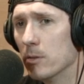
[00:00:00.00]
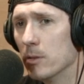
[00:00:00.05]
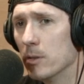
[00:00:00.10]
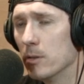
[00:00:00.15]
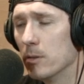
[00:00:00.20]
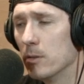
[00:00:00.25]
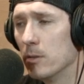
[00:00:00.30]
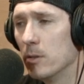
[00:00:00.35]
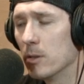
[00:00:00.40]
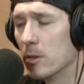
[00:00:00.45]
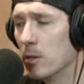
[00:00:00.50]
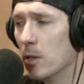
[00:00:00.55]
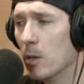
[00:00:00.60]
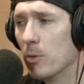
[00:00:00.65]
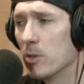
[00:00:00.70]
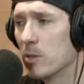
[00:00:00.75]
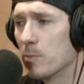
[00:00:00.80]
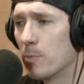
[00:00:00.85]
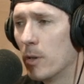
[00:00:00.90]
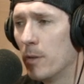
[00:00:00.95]
And look, no
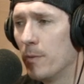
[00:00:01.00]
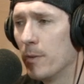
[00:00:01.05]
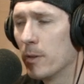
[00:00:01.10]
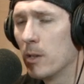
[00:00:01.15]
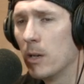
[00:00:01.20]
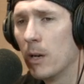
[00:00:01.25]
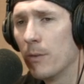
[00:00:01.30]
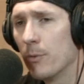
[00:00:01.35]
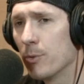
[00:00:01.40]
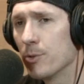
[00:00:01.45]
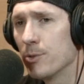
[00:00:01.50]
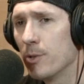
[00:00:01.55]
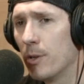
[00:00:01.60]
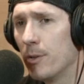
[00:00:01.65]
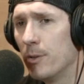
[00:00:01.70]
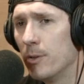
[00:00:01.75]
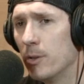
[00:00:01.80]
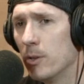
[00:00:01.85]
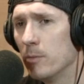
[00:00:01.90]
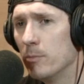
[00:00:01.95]
one's perfect and everyone's on
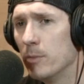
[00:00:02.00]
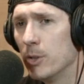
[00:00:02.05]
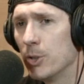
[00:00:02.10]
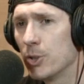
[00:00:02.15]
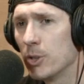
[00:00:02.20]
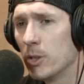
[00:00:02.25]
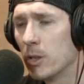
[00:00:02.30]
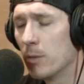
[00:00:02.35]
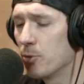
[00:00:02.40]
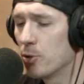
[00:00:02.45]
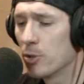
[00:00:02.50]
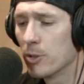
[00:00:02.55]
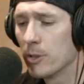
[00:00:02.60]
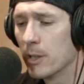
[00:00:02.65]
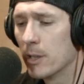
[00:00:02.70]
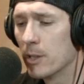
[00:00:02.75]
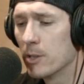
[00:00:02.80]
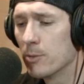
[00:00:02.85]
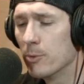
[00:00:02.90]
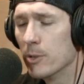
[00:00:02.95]
their own mission. I'm sure he
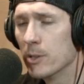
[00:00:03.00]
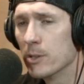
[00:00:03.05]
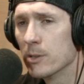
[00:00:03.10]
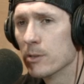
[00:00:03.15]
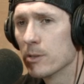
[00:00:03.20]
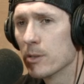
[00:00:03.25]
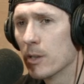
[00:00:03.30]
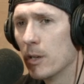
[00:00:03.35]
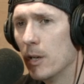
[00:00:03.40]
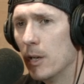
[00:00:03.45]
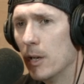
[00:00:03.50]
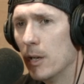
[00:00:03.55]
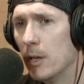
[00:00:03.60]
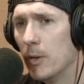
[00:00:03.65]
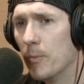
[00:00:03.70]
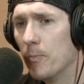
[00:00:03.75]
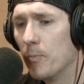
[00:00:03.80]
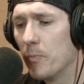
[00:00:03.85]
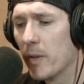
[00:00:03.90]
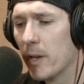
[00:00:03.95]
had his reasons,
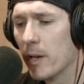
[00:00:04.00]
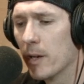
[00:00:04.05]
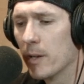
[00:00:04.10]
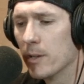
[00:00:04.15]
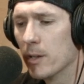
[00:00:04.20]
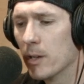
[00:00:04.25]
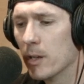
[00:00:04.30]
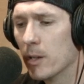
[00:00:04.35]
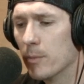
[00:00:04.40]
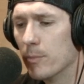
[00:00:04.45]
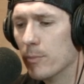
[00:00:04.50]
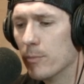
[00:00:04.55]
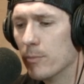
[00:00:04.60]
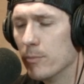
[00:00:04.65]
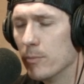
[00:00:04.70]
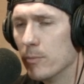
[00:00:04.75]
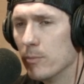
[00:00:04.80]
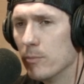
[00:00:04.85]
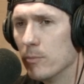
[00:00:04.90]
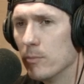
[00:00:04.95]
and I'm
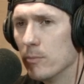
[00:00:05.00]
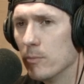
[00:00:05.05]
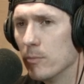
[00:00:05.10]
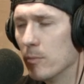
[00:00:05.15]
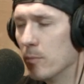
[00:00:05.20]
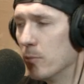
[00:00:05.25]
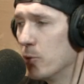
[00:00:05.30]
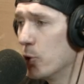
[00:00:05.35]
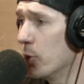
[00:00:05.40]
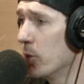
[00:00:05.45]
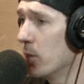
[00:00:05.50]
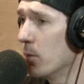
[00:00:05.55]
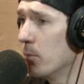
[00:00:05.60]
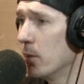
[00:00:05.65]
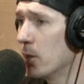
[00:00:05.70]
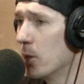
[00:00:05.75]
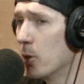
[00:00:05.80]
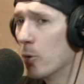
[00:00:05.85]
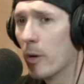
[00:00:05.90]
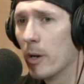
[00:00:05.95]
sure he can
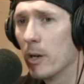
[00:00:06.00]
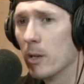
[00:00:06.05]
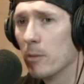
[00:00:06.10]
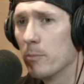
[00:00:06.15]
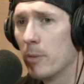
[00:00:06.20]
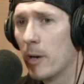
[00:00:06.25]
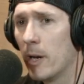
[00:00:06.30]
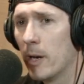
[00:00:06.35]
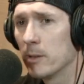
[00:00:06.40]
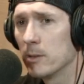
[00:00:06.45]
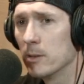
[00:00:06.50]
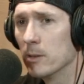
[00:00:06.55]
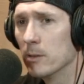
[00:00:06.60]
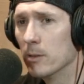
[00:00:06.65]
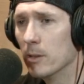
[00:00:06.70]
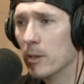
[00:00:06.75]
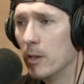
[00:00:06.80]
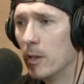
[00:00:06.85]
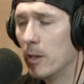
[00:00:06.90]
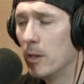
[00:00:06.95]
make a great impact. And
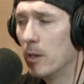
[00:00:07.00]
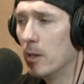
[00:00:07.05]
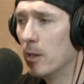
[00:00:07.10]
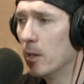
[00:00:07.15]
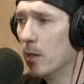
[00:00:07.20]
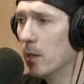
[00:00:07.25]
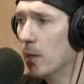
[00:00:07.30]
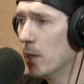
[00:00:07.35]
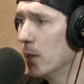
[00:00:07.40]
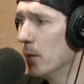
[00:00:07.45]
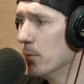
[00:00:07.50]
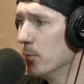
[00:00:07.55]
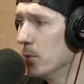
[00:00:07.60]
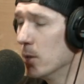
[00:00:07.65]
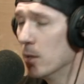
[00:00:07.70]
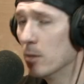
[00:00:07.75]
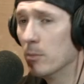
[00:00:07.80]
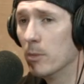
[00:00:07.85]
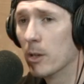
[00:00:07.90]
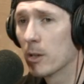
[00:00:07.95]
you
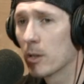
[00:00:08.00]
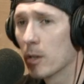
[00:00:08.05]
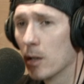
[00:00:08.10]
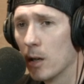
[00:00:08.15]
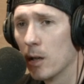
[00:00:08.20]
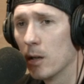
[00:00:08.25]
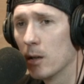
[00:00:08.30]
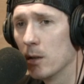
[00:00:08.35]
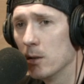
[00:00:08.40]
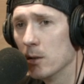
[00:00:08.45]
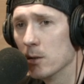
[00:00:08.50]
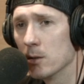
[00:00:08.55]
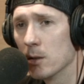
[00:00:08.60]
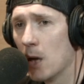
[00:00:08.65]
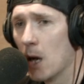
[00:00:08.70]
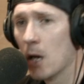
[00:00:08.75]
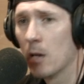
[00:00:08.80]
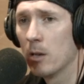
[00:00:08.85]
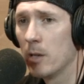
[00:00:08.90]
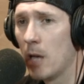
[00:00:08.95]
know, America is an
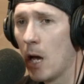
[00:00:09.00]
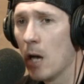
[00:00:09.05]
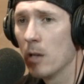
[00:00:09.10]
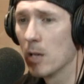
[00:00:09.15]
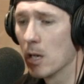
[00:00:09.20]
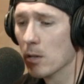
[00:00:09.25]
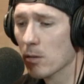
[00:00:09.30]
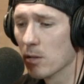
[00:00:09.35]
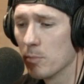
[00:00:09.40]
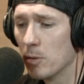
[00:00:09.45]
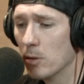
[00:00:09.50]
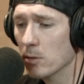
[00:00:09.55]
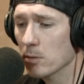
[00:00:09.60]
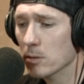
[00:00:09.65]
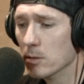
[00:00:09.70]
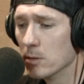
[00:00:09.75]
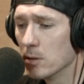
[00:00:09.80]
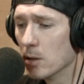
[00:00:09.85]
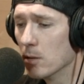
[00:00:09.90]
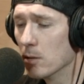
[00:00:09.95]
ally with
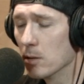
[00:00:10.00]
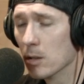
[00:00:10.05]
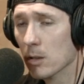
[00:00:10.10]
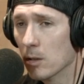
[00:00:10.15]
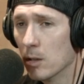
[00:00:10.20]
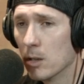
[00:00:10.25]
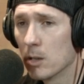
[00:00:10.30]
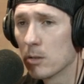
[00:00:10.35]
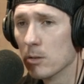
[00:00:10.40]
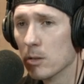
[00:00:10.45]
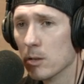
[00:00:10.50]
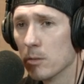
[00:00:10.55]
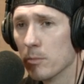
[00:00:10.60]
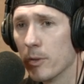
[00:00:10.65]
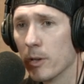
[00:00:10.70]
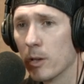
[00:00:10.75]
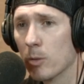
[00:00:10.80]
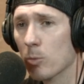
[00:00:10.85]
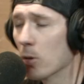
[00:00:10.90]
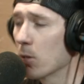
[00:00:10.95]
Poland, so in the long run, I
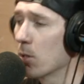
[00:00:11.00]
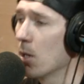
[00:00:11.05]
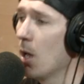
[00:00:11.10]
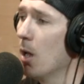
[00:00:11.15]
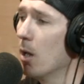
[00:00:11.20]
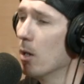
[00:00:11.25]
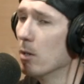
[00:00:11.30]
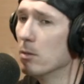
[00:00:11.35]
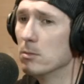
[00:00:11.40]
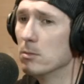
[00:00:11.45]
think it worked out.